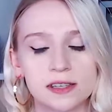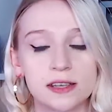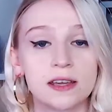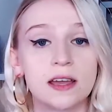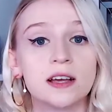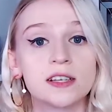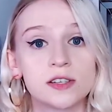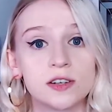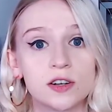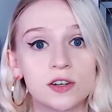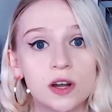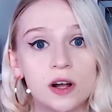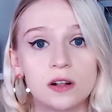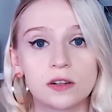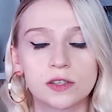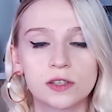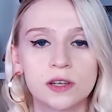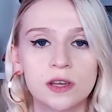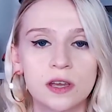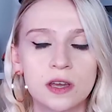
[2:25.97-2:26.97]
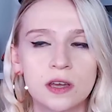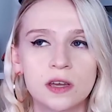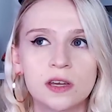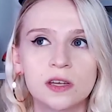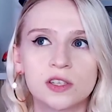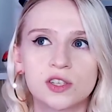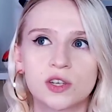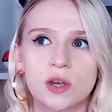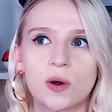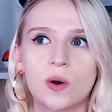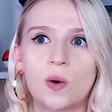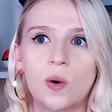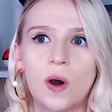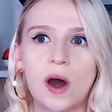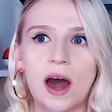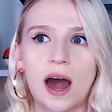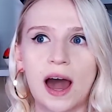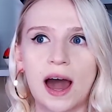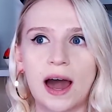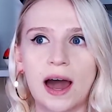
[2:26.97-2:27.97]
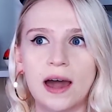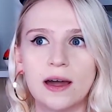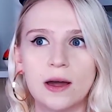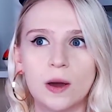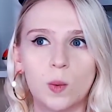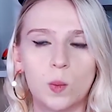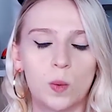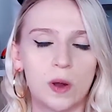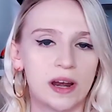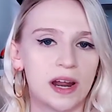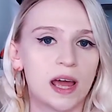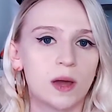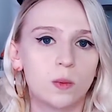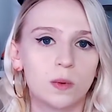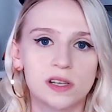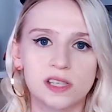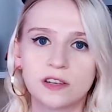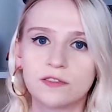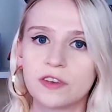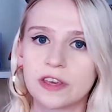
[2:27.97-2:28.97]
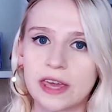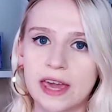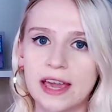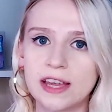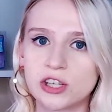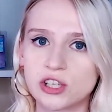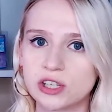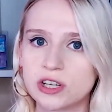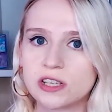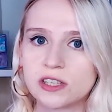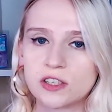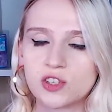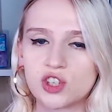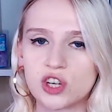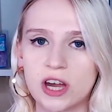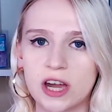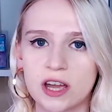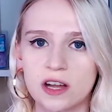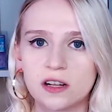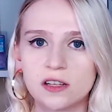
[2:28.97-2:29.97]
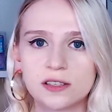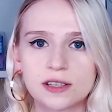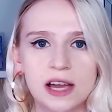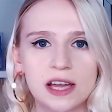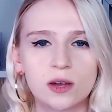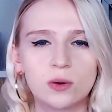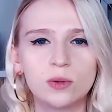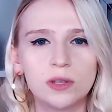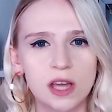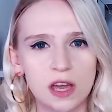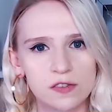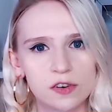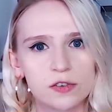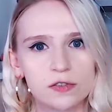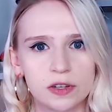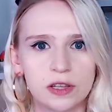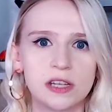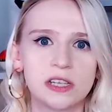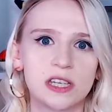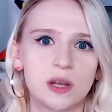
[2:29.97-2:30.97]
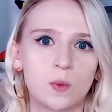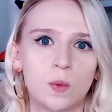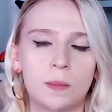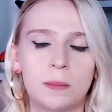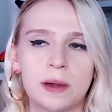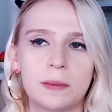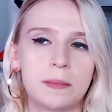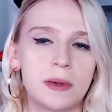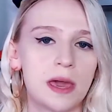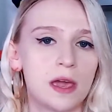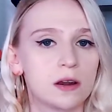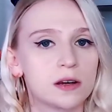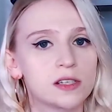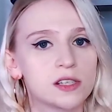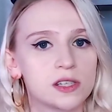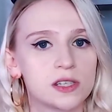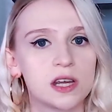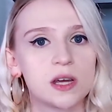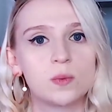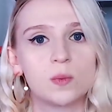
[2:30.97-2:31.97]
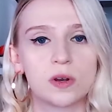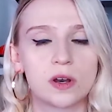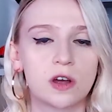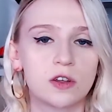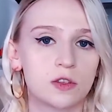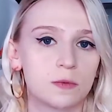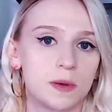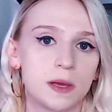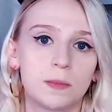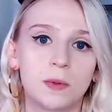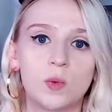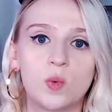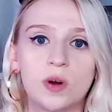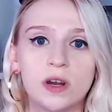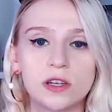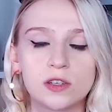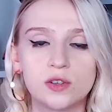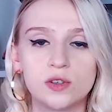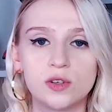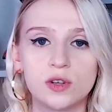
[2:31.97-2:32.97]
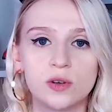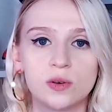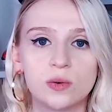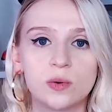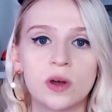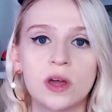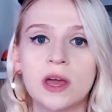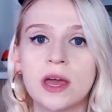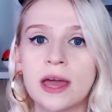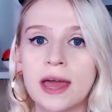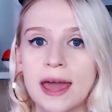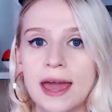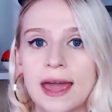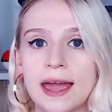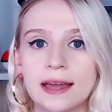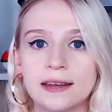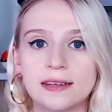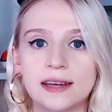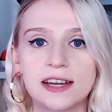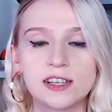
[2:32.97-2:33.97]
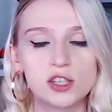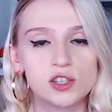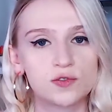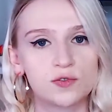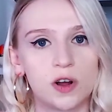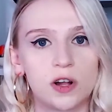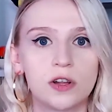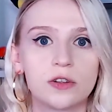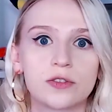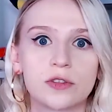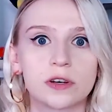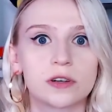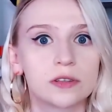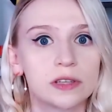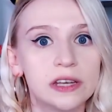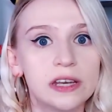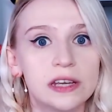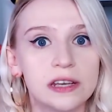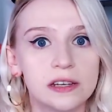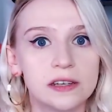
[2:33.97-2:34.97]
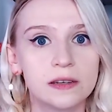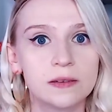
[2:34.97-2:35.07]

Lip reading: as an adult. So when I was on vacation as a child, I only ever really did what my parents did, what other people wanted to do, and I just followed their lead.